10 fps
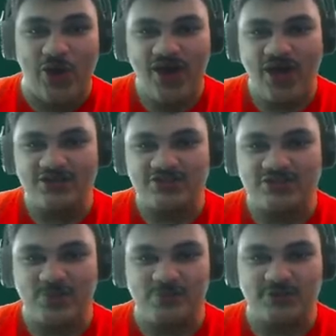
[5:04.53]
I
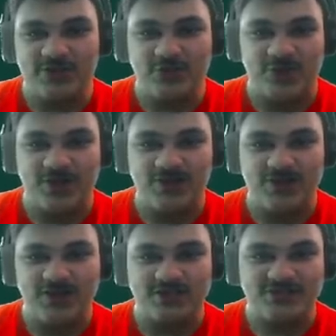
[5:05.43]
just obliterated
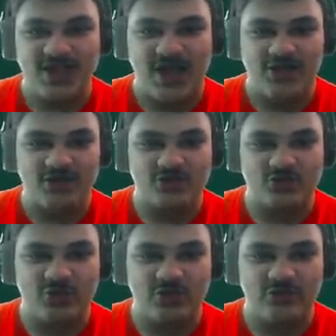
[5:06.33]
an entire
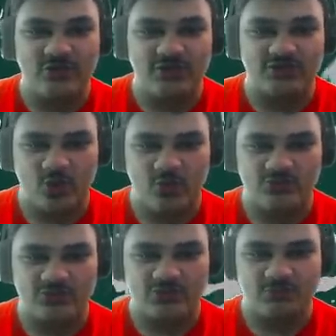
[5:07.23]
school of fish.
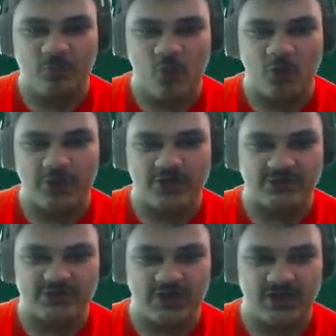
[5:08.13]
Roasted
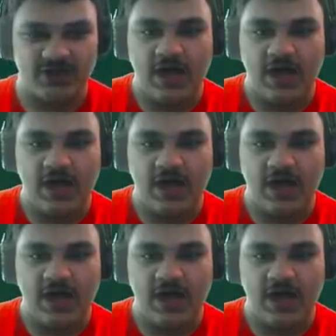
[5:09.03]
Borgies, eh?